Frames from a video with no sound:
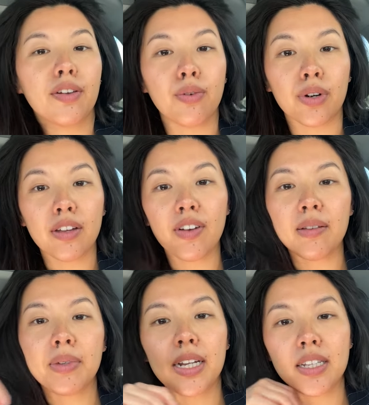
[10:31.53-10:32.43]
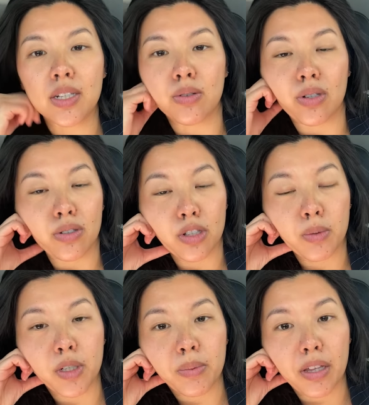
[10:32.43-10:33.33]
45 minutes and it was also
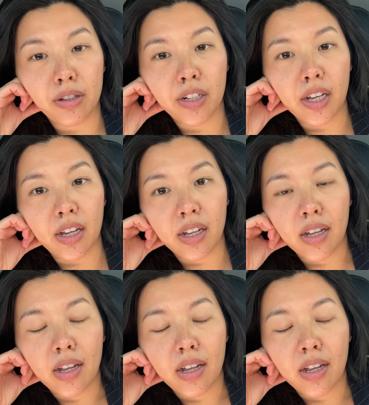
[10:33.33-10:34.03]
supposed to be 30.